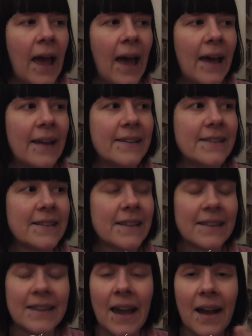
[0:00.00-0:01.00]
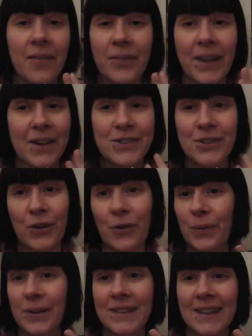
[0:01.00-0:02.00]
And yeah, there's
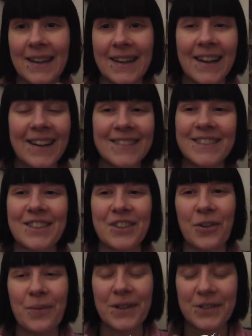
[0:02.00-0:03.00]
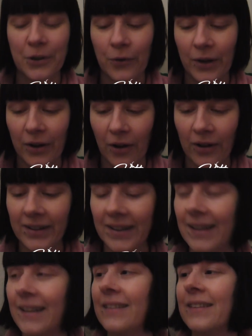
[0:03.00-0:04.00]
already like so much going on
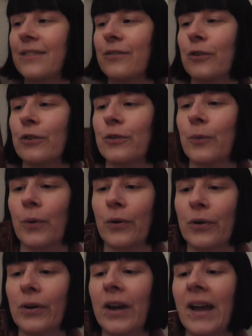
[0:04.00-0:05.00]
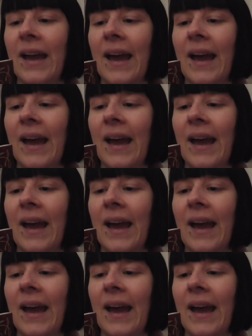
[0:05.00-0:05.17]
in this first quarter.